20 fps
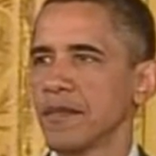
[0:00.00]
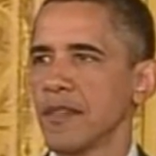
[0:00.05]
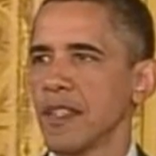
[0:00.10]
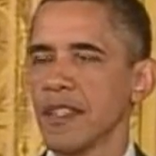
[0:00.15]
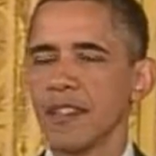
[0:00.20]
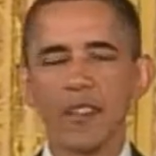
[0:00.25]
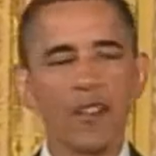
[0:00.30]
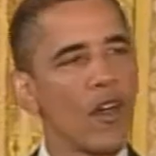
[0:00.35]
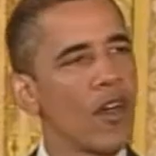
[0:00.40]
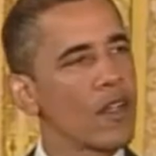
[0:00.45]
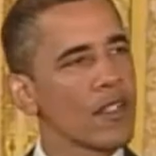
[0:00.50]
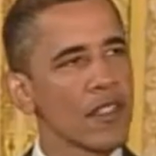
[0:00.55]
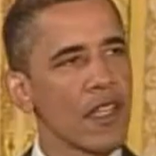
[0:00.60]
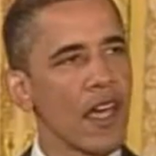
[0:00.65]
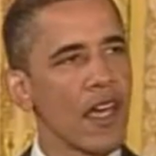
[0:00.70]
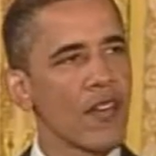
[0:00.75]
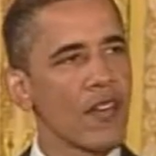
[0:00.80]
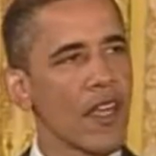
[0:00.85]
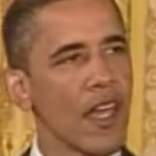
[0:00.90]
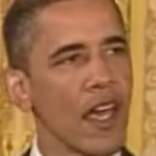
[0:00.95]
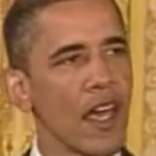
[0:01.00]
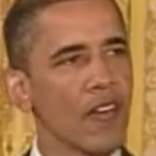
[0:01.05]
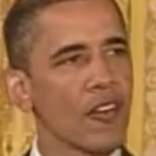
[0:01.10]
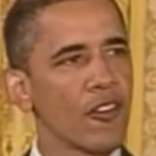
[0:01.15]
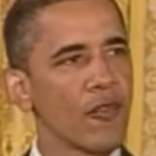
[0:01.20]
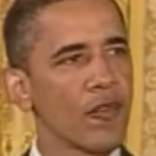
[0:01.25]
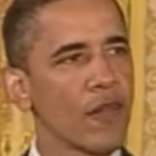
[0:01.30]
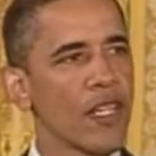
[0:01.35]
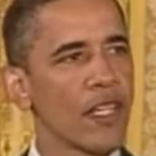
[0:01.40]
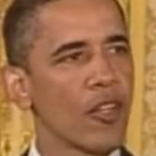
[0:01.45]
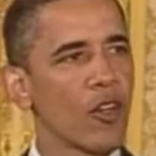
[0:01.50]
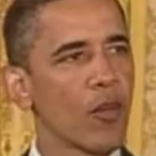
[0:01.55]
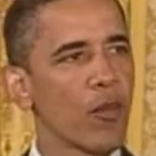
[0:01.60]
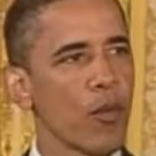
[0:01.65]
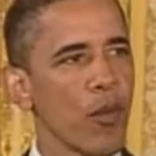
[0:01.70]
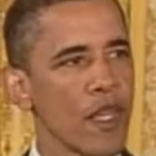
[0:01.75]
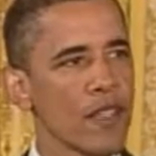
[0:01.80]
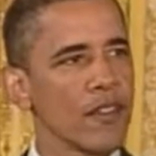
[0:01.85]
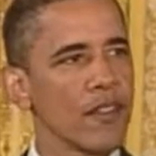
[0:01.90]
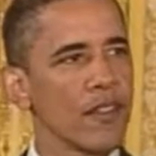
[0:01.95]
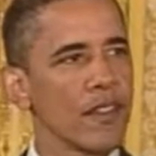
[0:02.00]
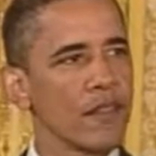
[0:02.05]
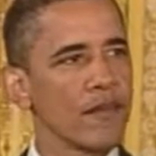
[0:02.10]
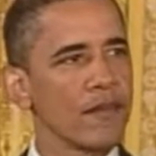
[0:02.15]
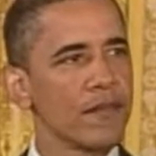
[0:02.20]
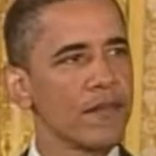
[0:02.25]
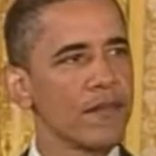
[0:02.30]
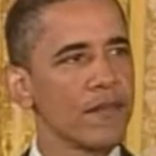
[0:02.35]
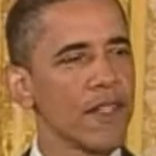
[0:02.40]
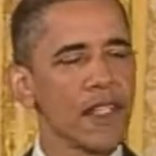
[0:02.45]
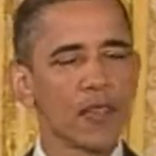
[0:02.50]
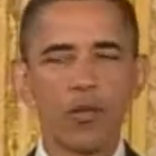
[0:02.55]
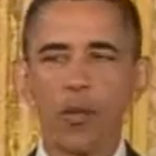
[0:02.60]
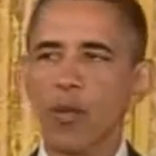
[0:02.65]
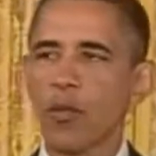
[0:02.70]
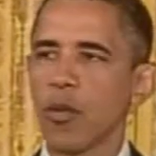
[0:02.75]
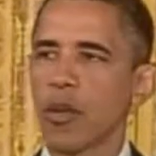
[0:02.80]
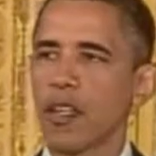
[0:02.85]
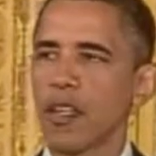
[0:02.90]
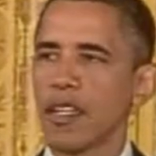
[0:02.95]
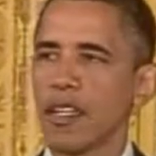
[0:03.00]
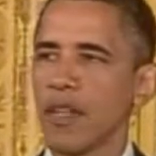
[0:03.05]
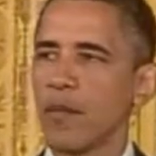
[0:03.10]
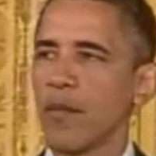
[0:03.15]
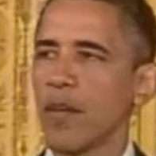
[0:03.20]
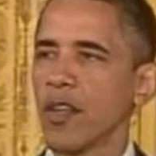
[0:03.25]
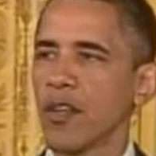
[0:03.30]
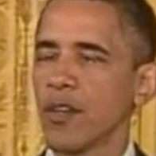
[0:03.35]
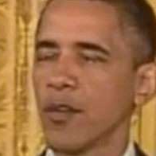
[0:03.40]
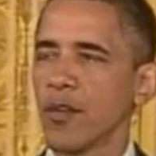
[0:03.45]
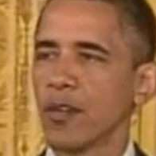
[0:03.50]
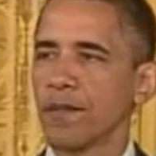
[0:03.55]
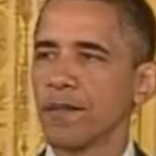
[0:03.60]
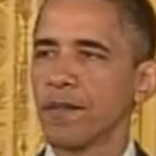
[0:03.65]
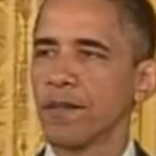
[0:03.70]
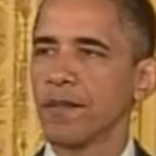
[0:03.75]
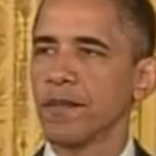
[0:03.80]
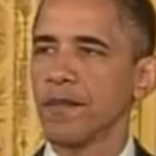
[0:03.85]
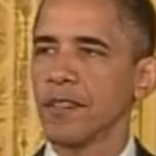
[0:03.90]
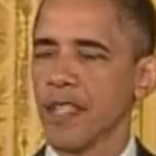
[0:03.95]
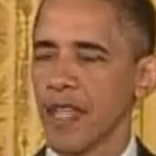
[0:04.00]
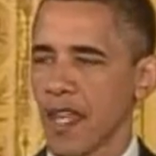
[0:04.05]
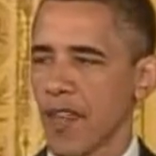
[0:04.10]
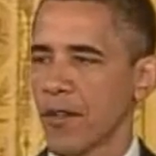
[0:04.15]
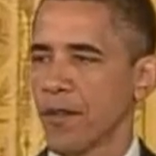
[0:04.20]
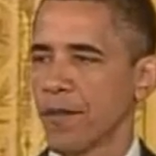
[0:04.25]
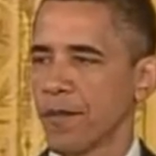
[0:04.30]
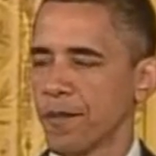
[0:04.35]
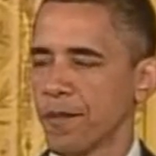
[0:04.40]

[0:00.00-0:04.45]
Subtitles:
And as long as I have the honor of being your president, that's what we're going to keep on doing together.